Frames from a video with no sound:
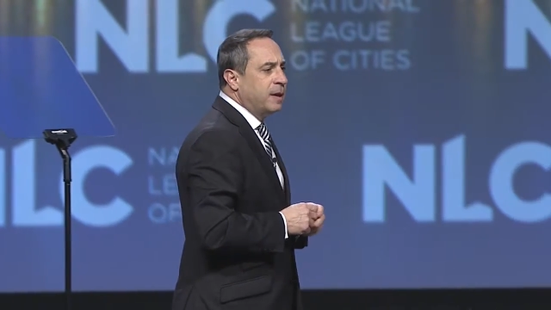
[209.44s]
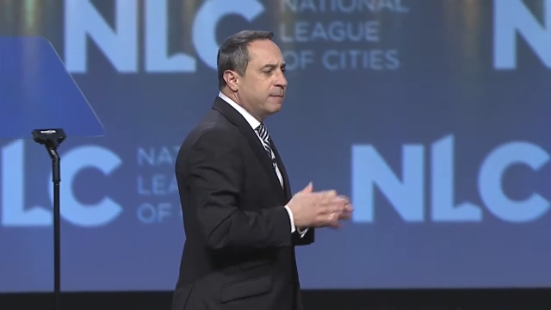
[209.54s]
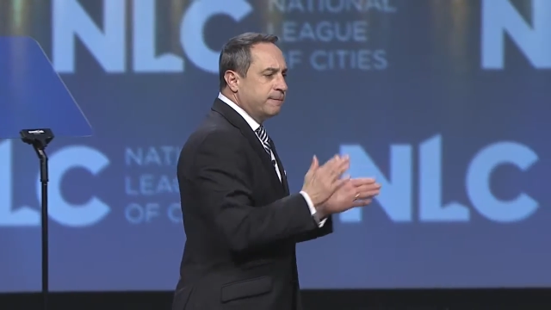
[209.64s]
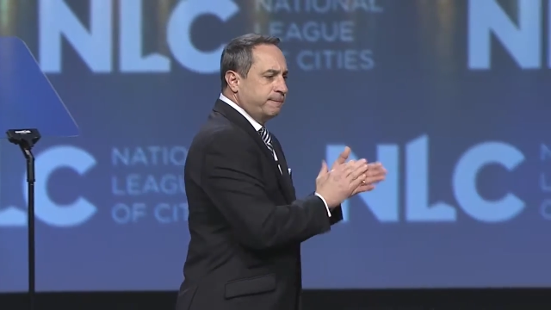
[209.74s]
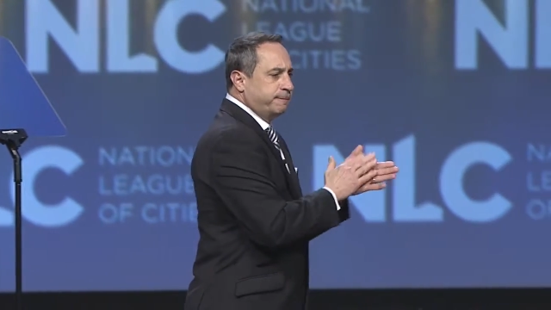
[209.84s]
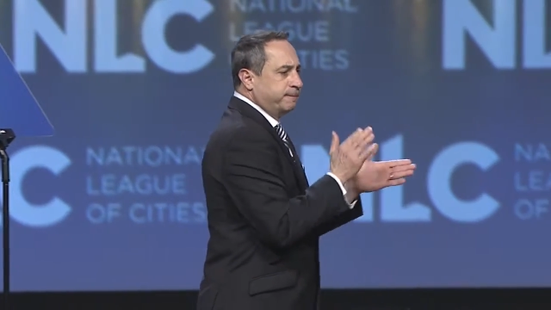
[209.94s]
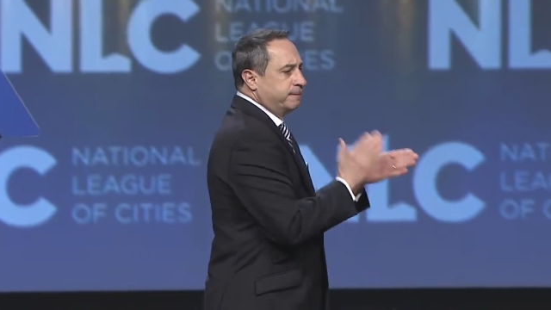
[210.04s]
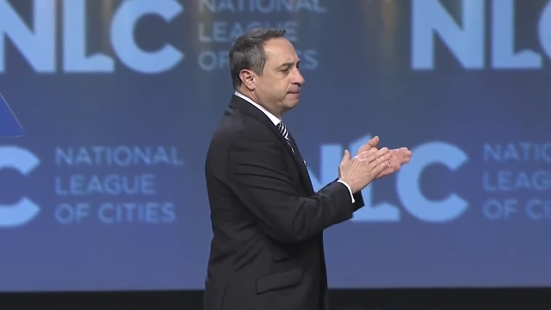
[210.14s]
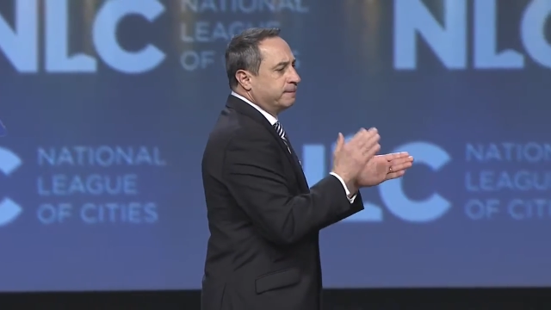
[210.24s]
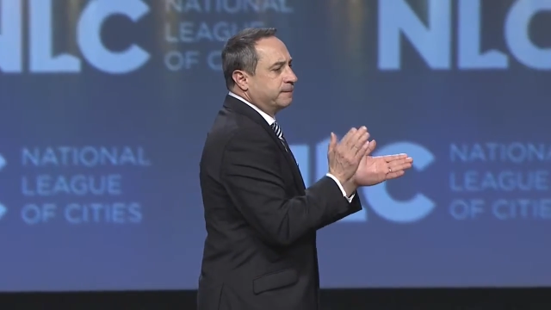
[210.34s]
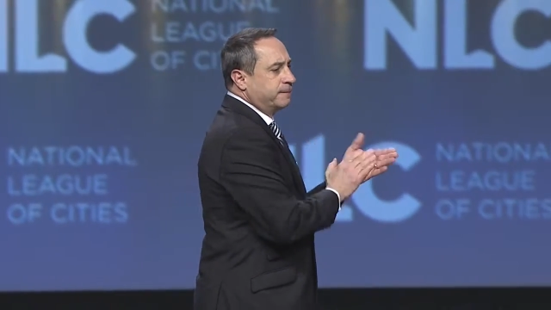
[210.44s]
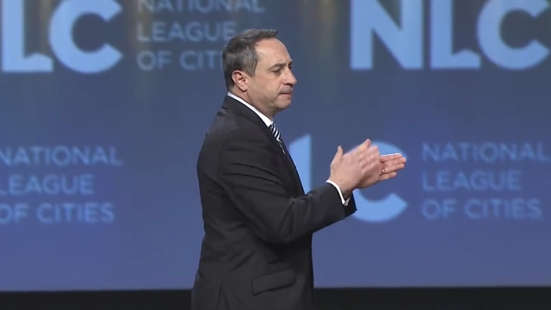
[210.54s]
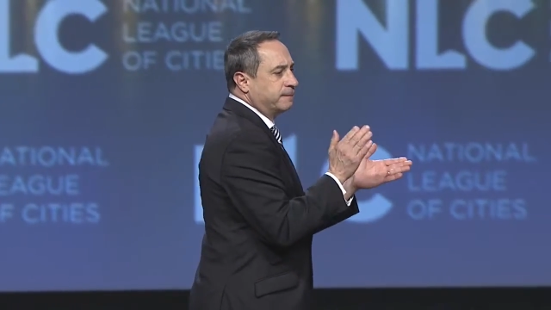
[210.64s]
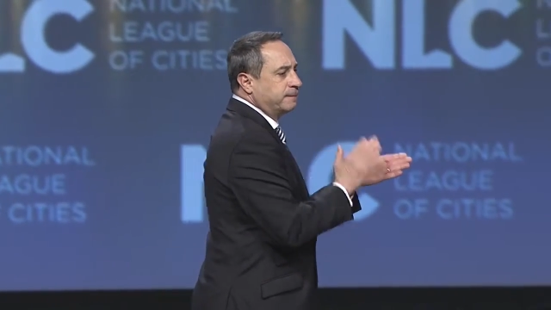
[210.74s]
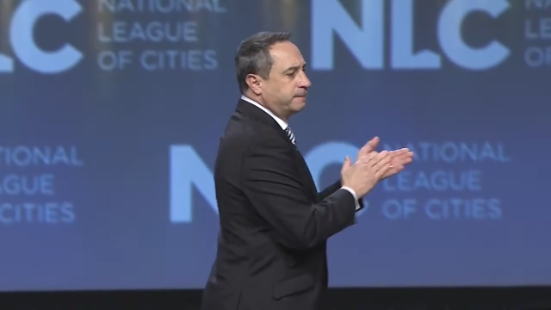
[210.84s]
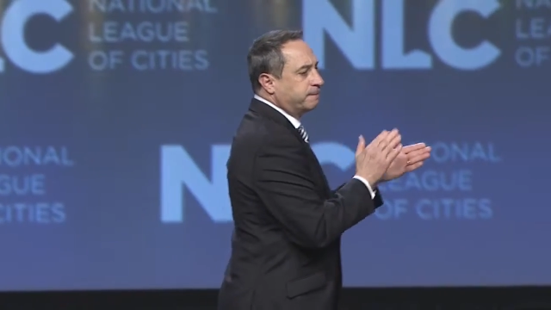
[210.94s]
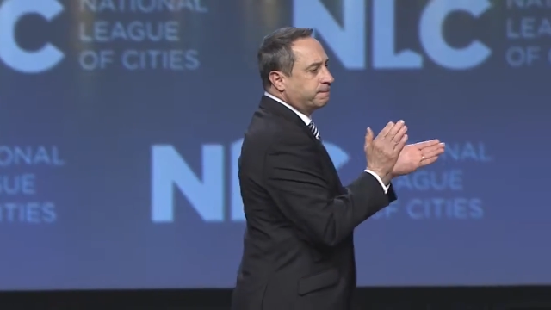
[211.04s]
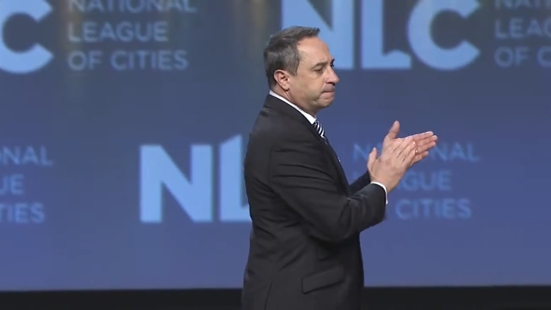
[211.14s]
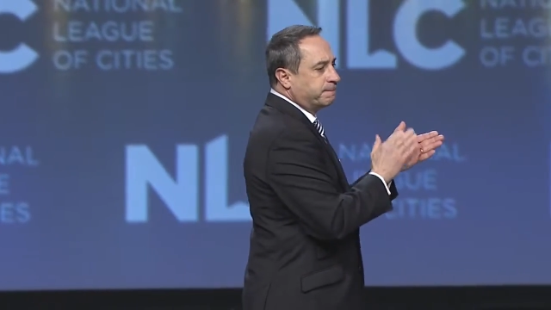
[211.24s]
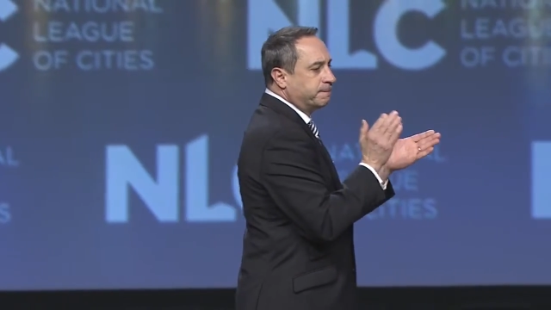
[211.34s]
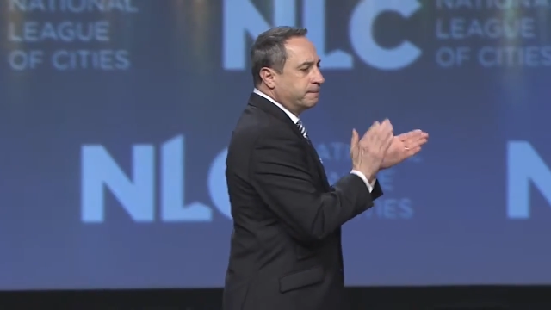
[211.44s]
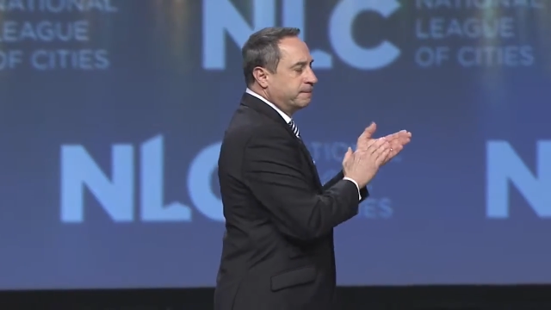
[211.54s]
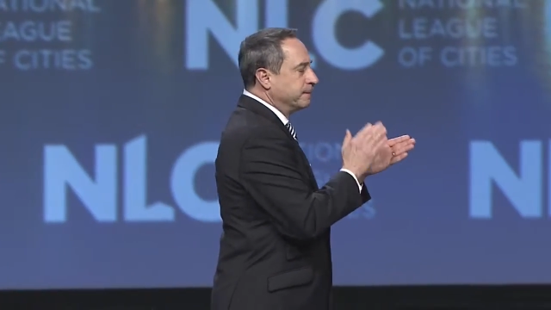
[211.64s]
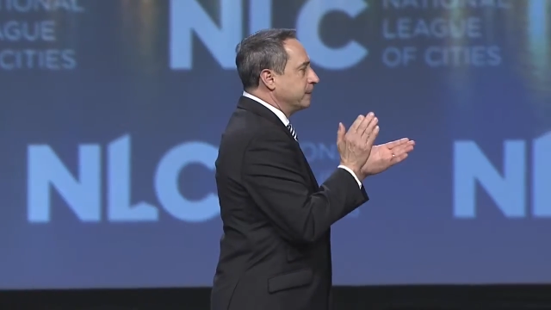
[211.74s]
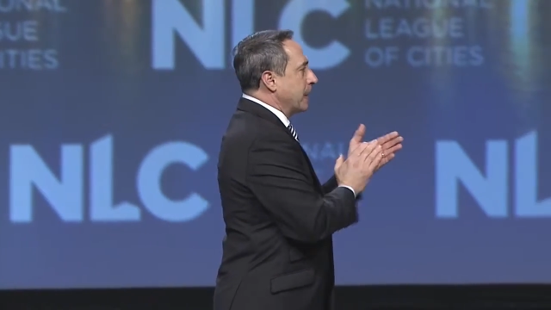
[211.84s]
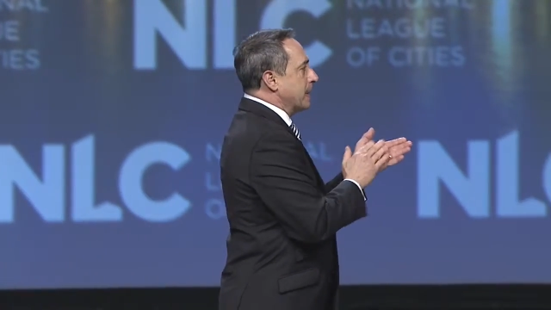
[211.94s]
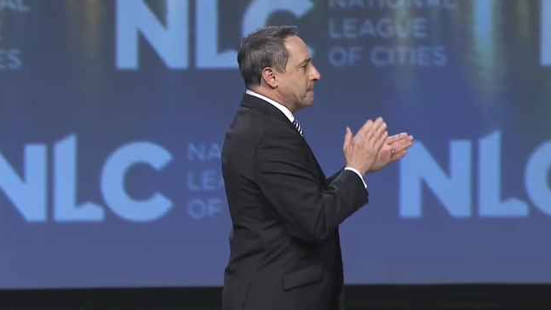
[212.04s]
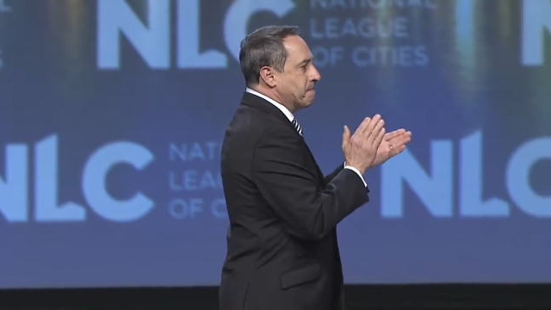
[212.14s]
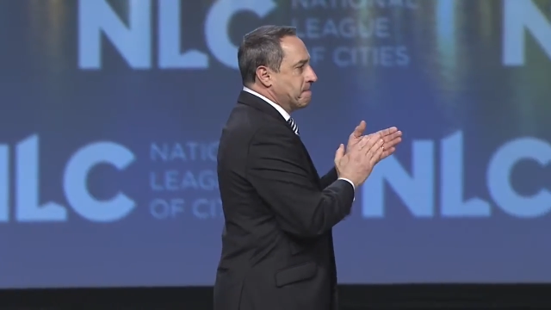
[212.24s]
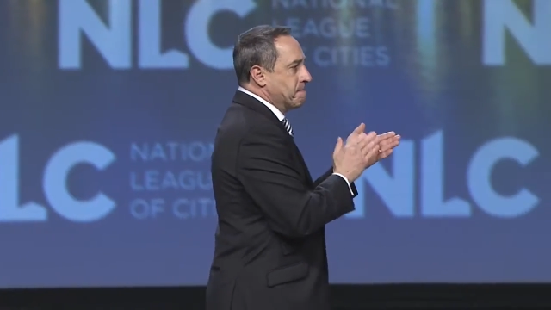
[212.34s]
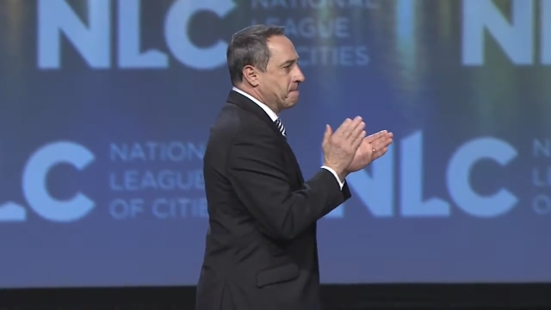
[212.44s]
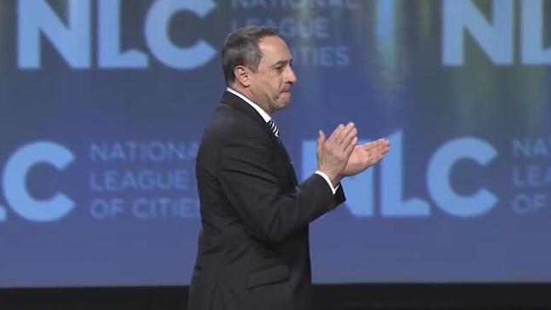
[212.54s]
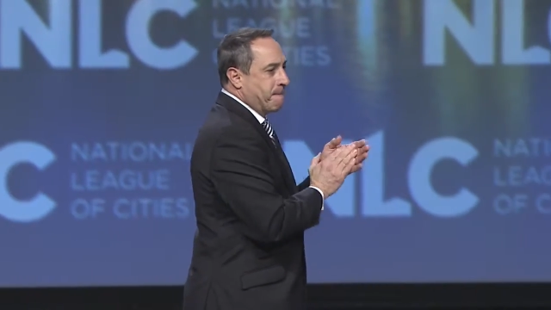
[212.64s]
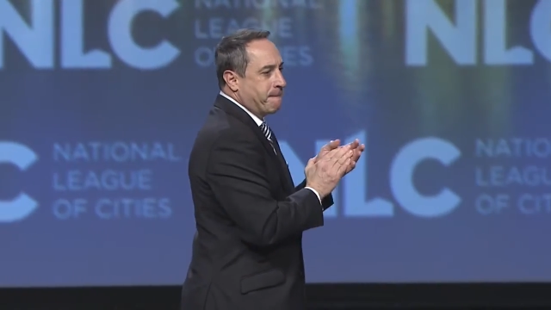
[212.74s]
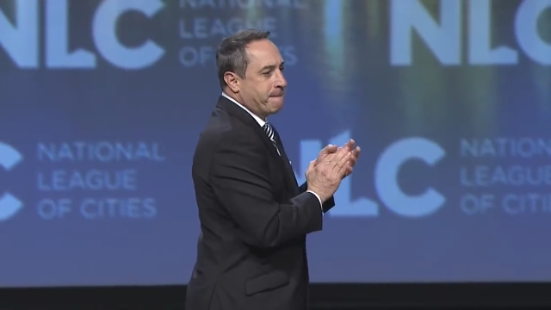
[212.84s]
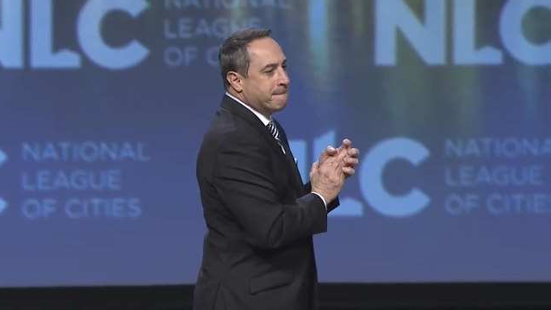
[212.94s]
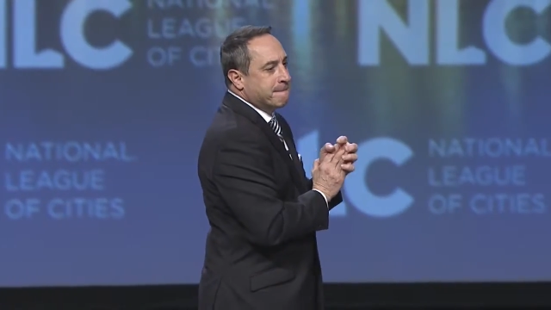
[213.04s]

(no one is talking)